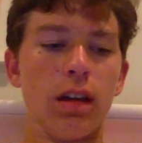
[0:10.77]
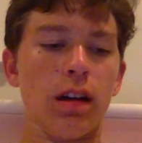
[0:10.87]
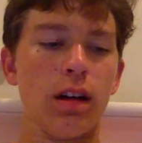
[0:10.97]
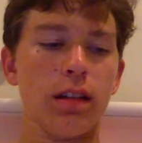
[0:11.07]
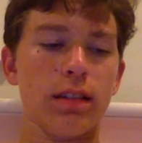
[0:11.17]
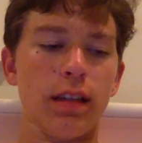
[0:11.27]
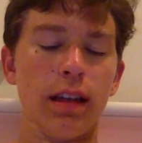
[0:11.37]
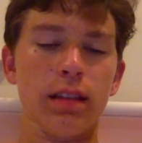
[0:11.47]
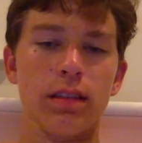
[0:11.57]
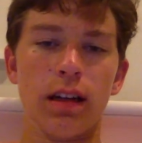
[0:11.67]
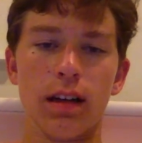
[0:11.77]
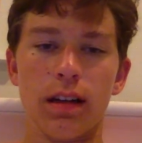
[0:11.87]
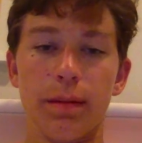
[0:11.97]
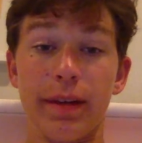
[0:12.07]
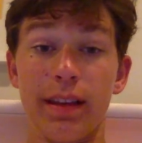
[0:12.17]
uh, today's
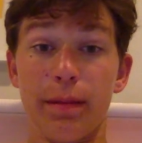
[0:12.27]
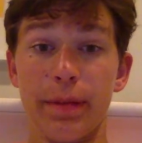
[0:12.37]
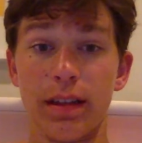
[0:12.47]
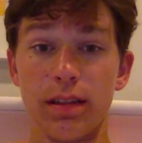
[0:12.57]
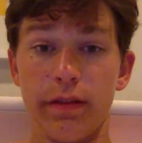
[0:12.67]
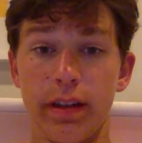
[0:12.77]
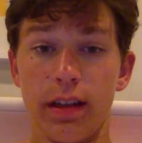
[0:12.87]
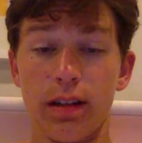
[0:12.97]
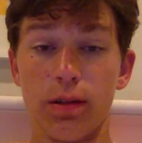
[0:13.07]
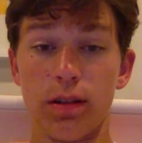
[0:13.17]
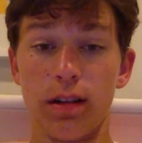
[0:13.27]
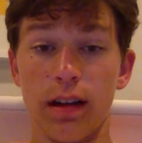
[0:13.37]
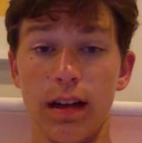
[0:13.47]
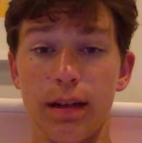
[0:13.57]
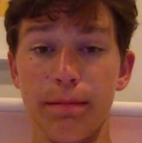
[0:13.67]
not gonna be the best video.
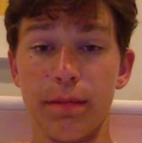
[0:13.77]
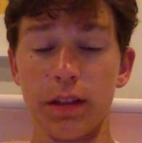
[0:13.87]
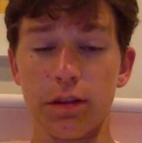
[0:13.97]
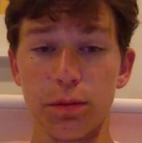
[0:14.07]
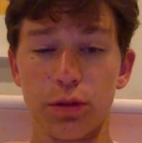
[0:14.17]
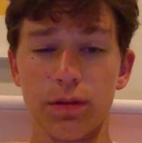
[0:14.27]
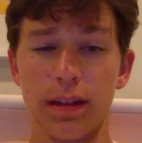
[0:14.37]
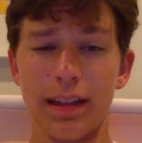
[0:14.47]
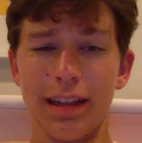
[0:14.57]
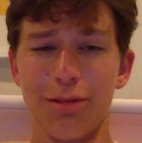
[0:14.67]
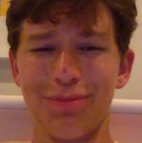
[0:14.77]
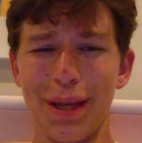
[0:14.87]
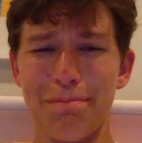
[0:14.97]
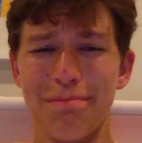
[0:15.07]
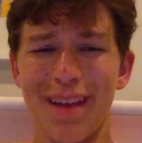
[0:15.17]
I'm miserable right now.
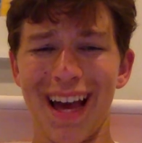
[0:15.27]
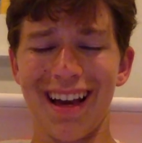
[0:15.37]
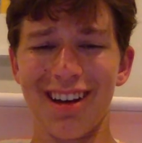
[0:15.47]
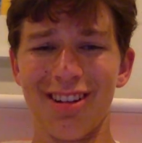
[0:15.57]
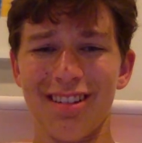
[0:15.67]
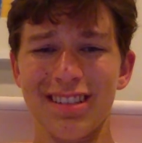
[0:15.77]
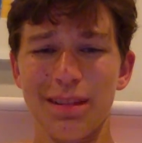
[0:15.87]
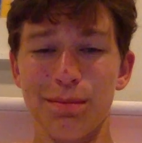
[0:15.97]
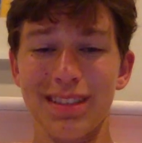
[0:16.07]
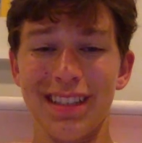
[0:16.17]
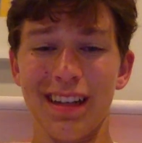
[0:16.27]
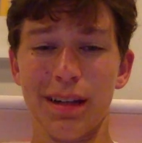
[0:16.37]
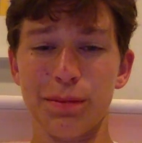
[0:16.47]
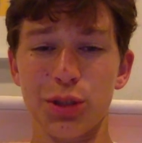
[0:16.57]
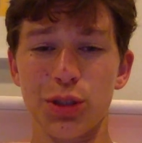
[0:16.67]
My back hurts. I'm
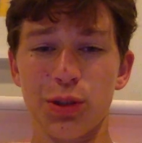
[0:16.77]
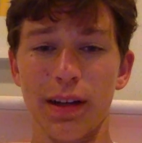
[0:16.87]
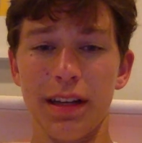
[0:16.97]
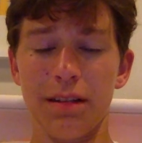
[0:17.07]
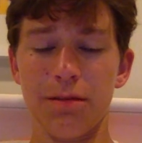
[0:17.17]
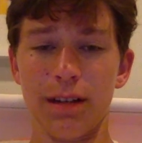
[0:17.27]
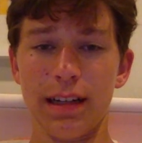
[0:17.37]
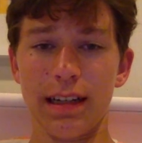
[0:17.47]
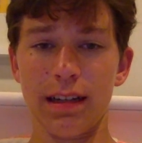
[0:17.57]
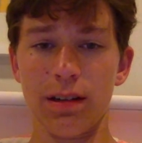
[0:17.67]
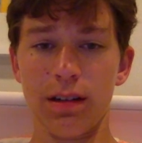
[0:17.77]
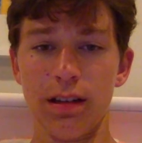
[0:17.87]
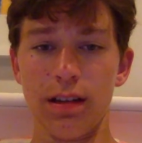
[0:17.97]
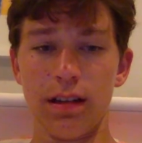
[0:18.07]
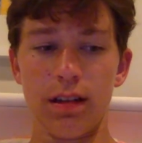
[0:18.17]
sitting up straight right now.
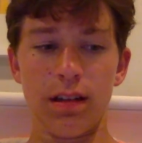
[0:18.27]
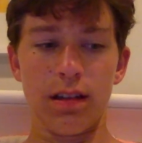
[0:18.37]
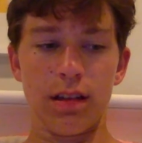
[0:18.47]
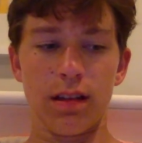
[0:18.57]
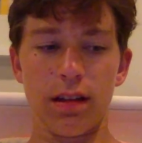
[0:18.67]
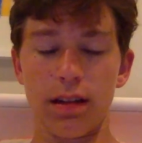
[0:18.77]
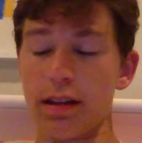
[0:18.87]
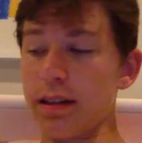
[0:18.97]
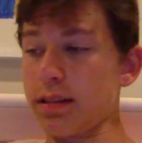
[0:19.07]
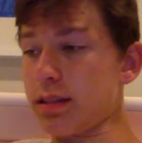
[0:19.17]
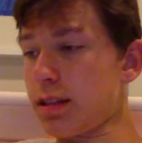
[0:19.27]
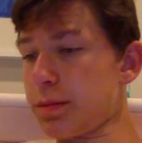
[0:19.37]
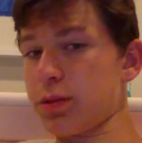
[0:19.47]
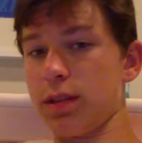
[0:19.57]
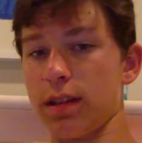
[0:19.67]
All right, I gotta sit
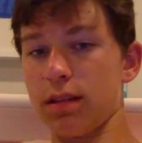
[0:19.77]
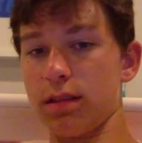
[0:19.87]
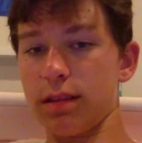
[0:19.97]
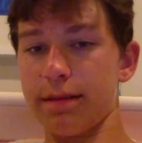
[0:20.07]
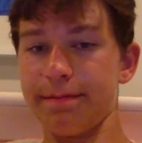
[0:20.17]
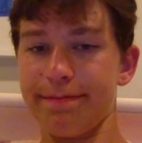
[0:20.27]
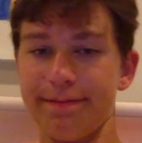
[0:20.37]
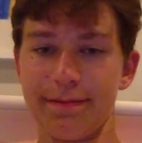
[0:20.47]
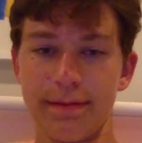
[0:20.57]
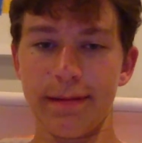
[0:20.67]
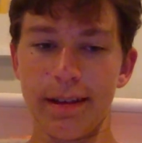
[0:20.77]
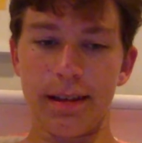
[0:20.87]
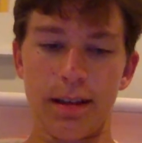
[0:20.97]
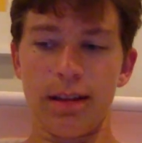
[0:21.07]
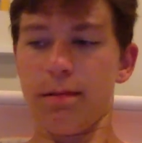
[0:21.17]
up straighter. Hold on.
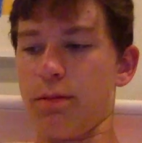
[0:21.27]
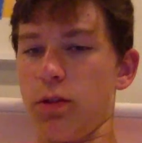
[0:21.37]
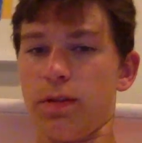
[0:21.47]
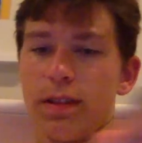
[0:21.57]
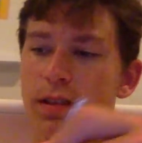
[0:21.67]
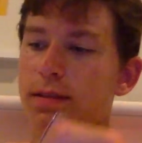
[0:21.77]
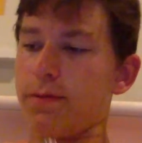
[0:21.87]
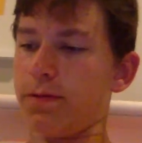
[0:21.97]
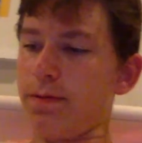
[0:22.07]
Move this